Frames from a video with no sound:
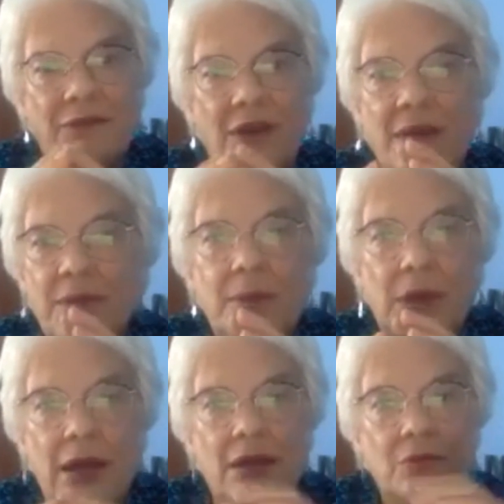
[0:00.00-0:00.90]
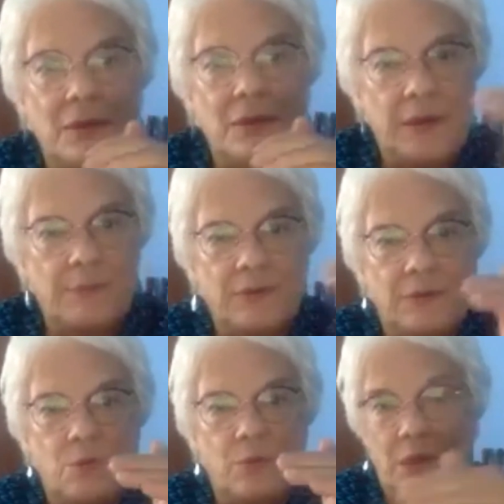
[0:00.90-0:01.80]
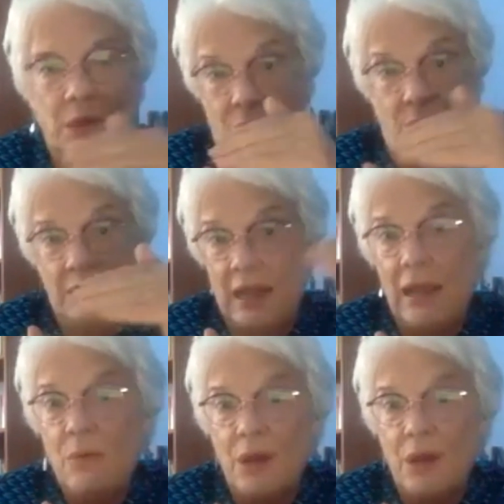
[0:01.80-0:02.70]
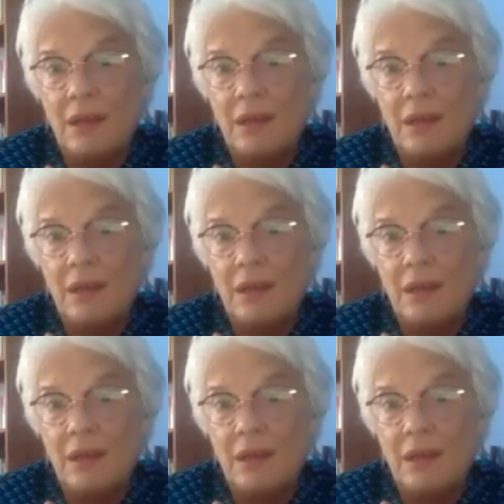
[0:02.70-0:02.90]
Frame it around what they want